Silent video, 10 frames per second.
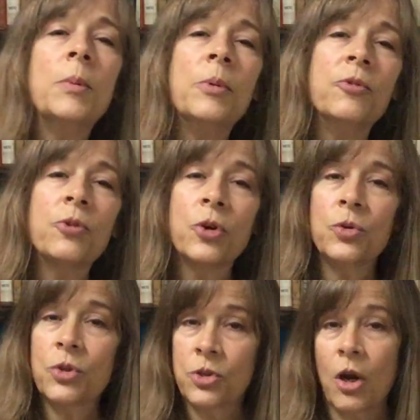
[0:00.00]
before you
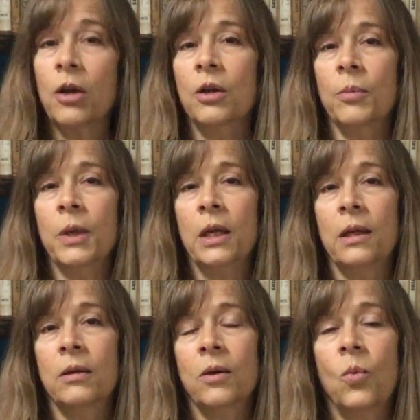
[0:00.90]
start your meeting,
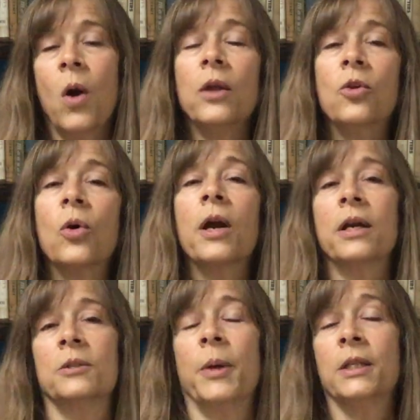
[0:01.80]
what your
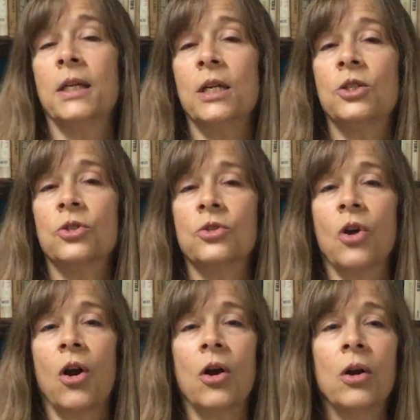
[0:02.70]
expectations
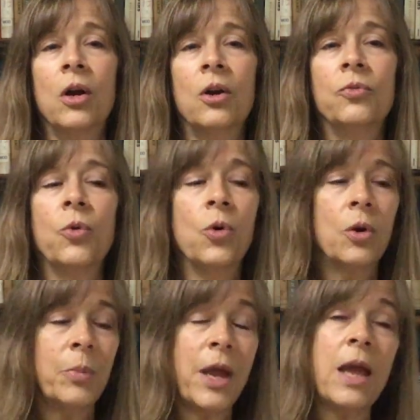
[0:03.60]
are for
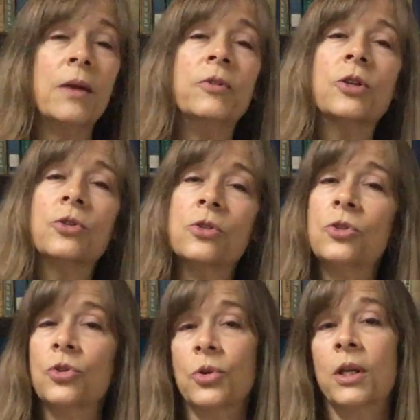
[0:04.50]
behaviors
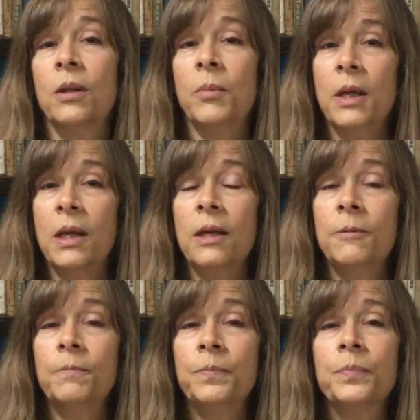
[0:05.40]
during the meeting.
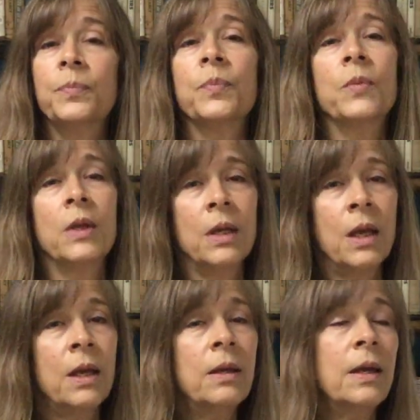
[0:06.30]

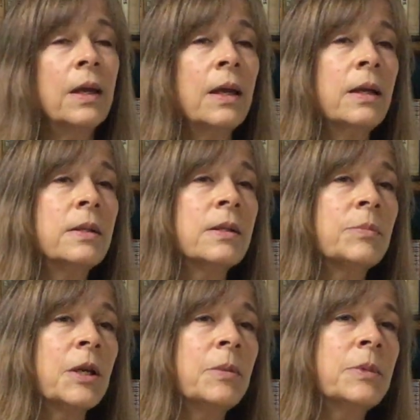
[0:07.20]
Okay, and
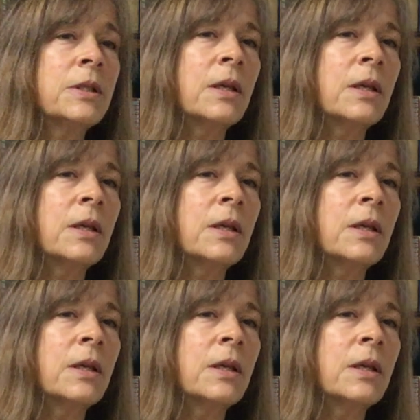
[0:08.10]
sometimes